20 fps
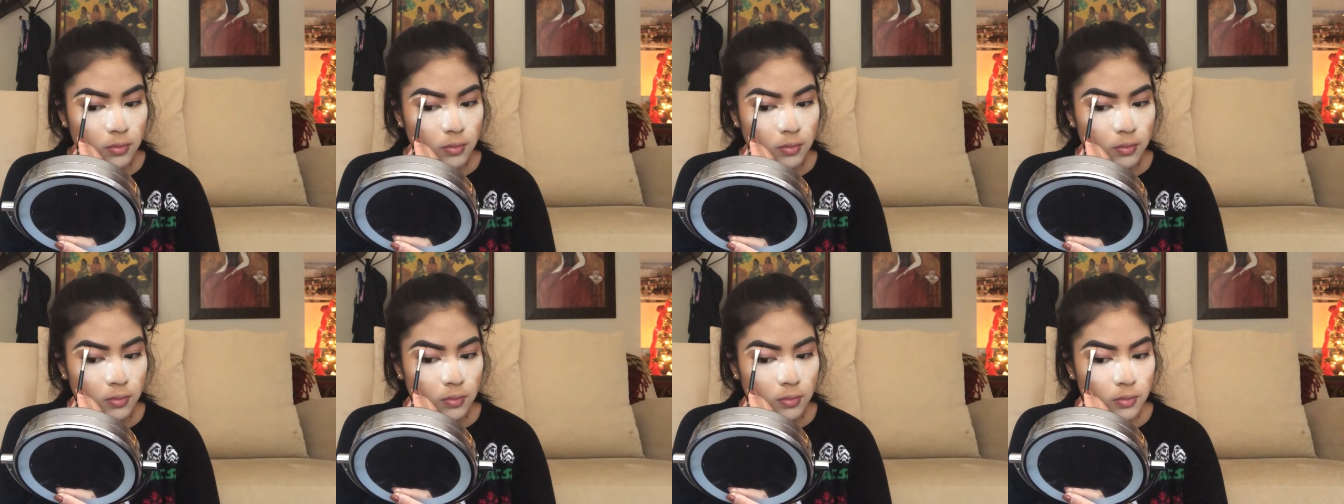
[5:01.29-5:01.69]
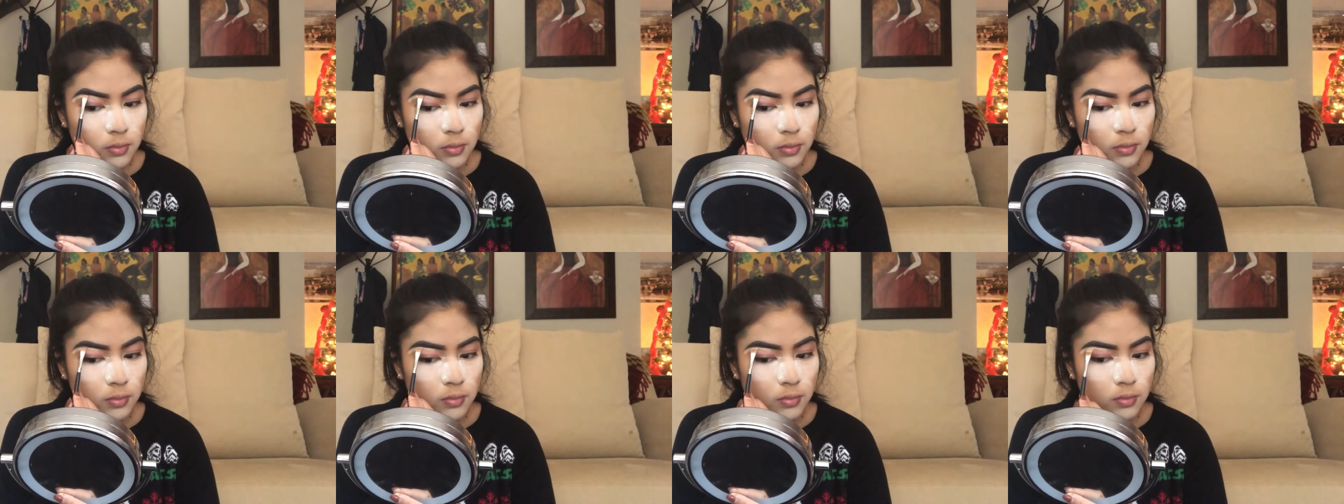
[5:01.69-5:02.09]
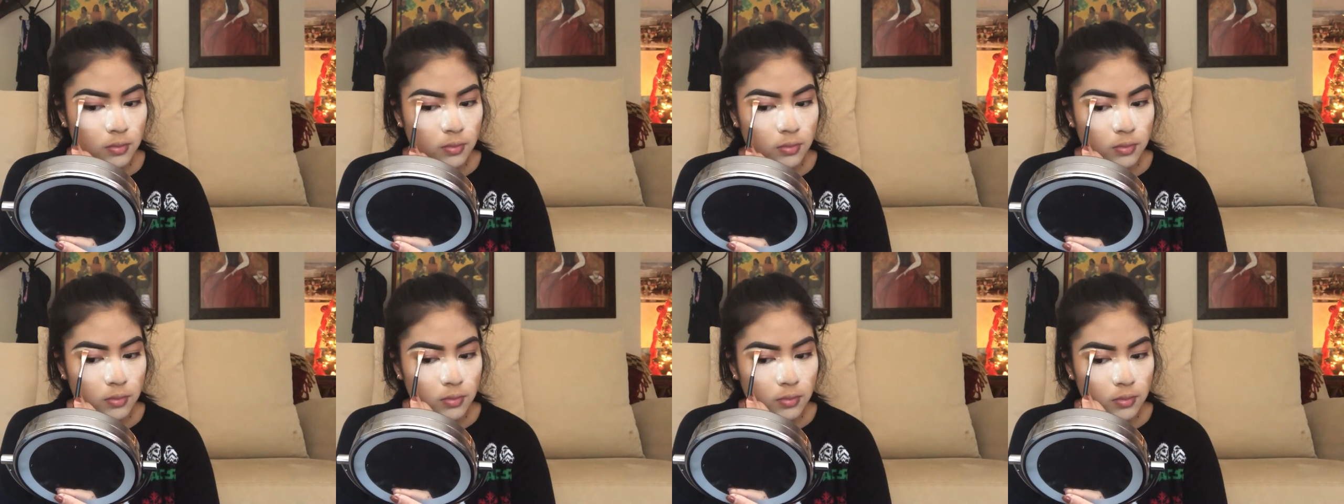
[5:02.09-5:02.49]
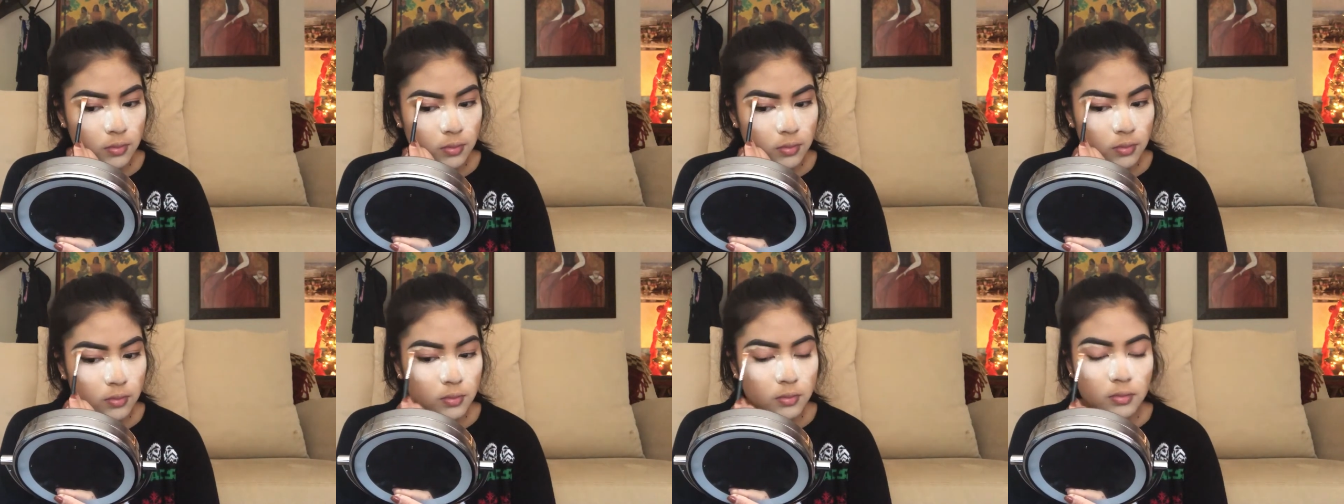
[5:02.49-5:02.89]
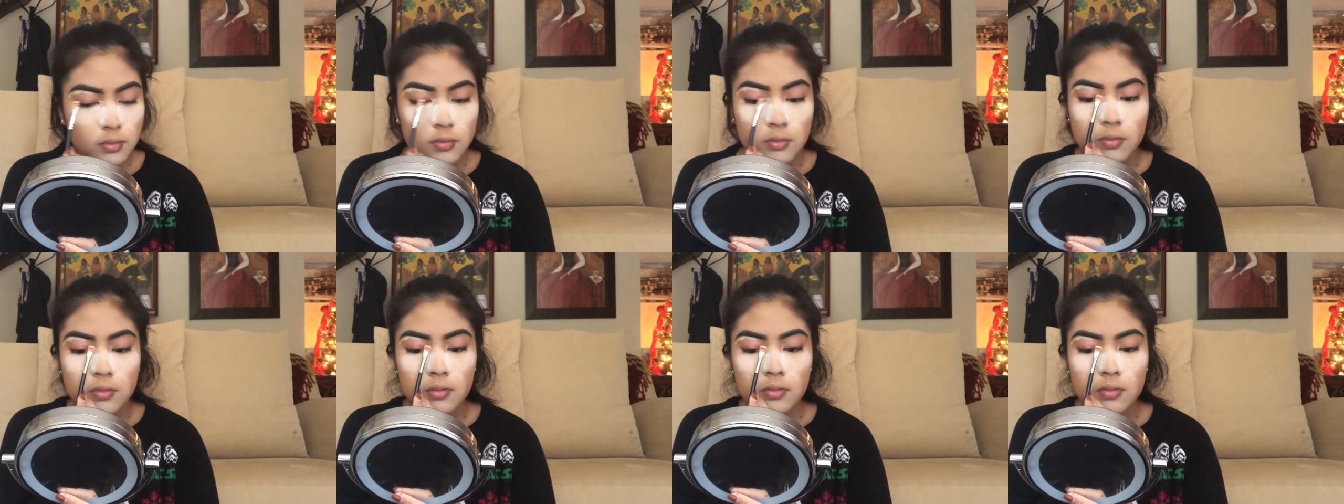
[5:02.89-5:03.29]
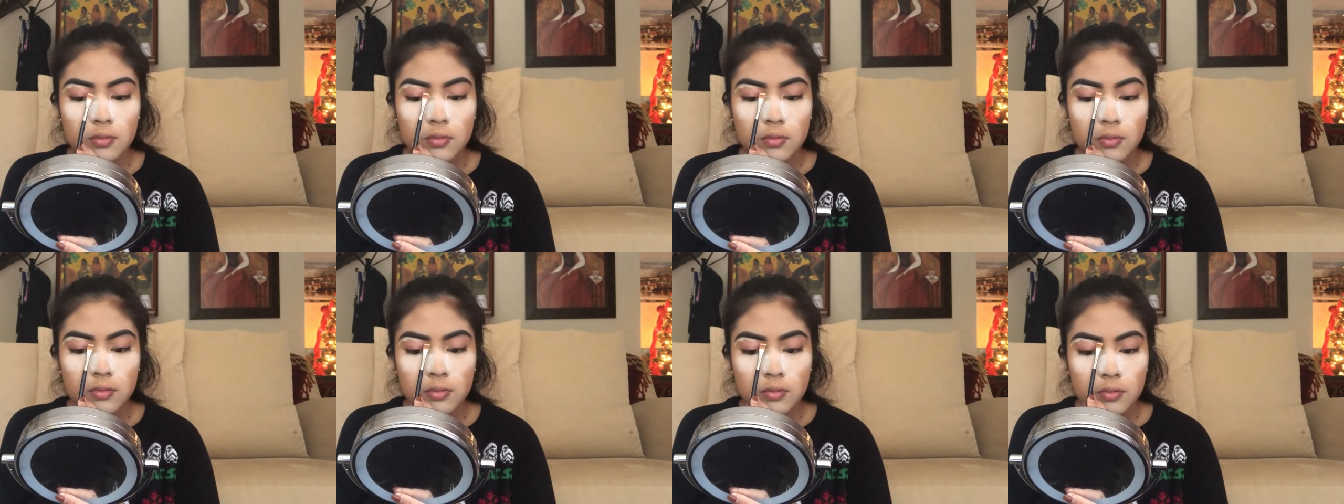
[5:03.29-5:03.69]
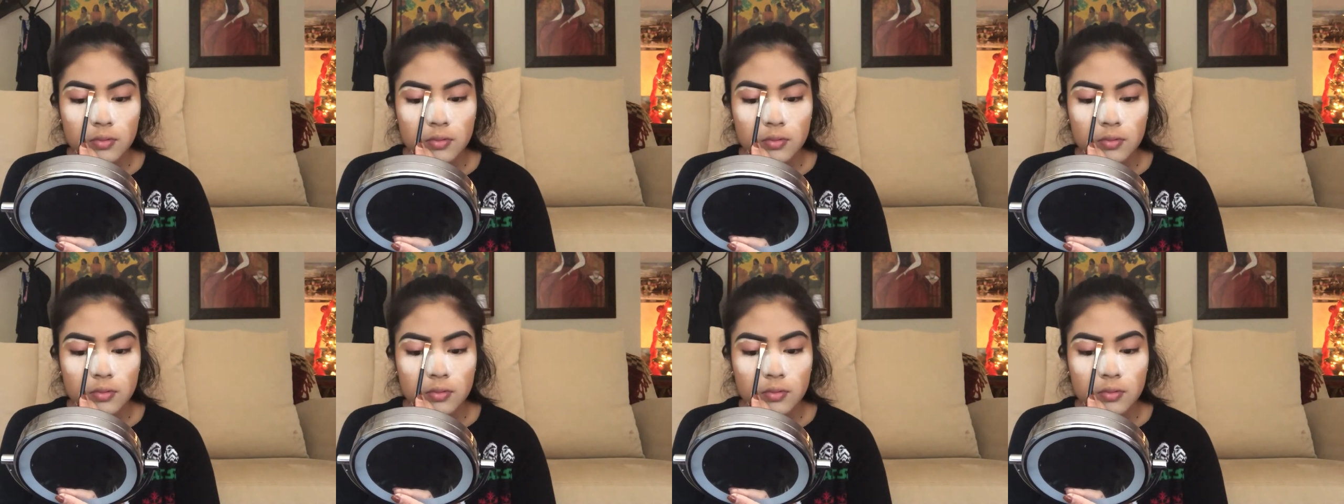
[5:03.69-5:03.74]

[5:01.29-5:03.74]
I'm going to begin carving it out.